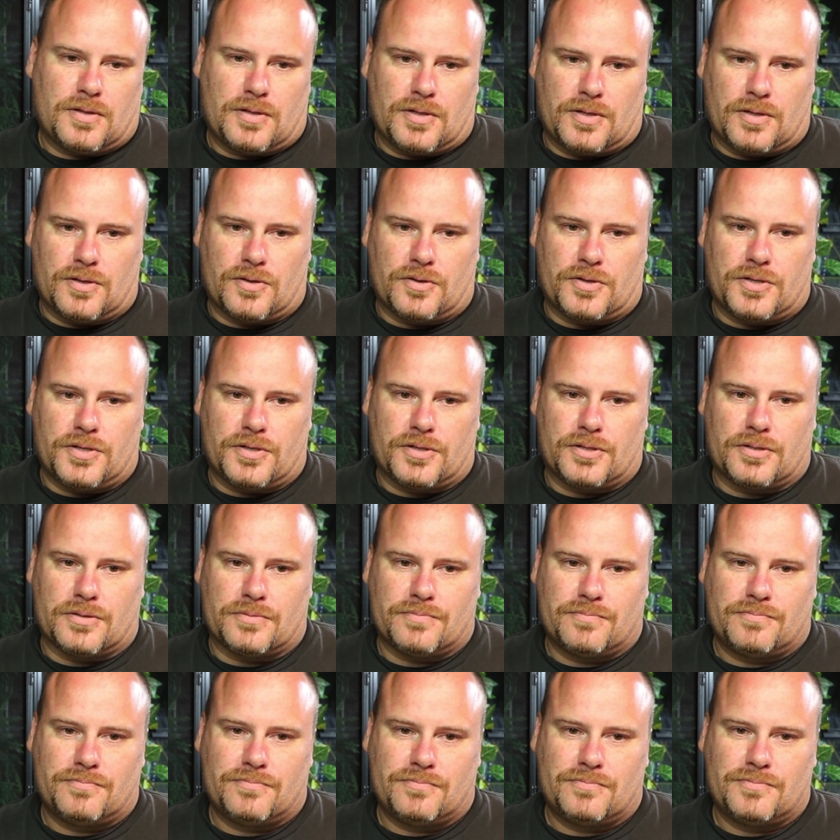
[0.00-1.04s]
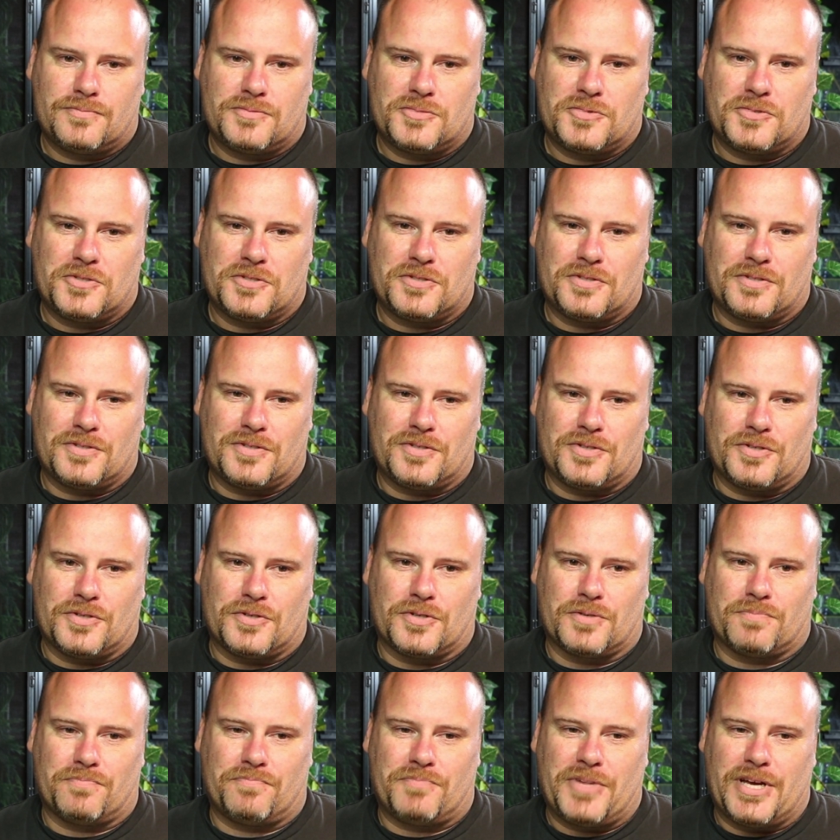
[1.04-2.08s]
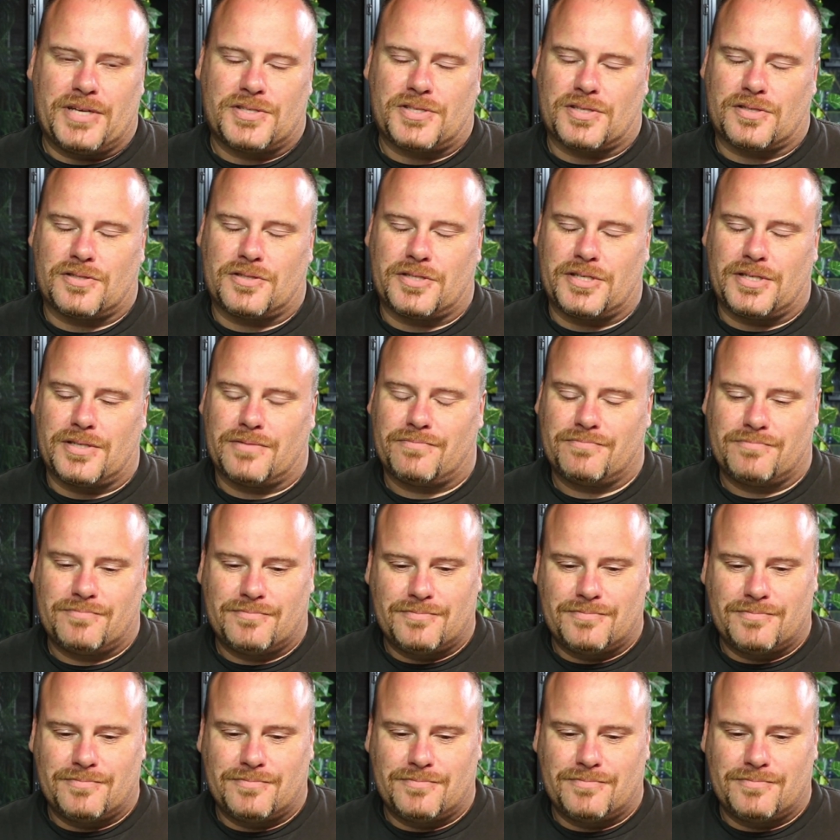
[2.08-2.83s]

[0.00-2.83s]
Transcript: you know you're you're basically